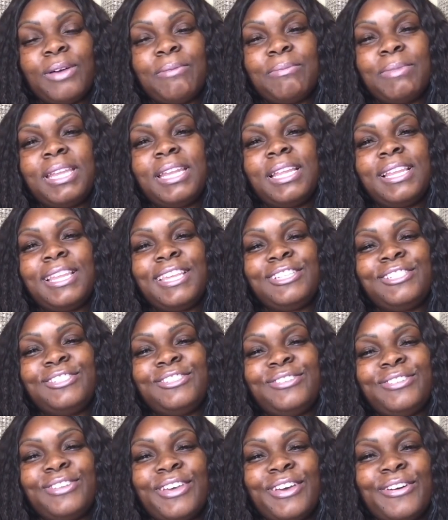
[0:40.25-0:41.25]
I'm going to let
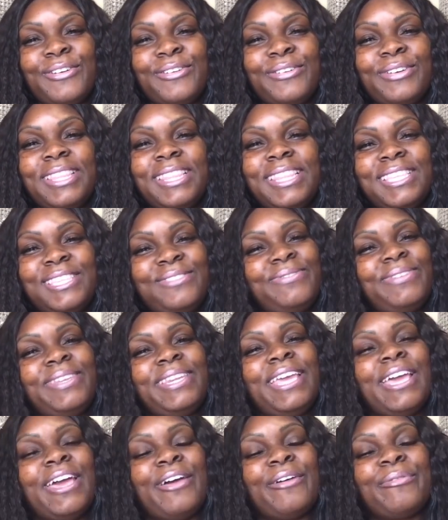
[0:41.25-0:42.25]
you know in this
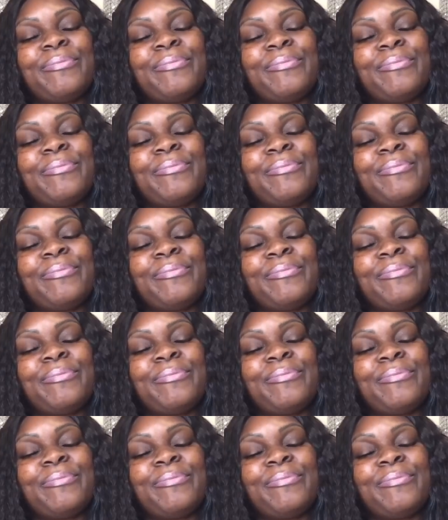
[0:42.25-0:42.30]
video.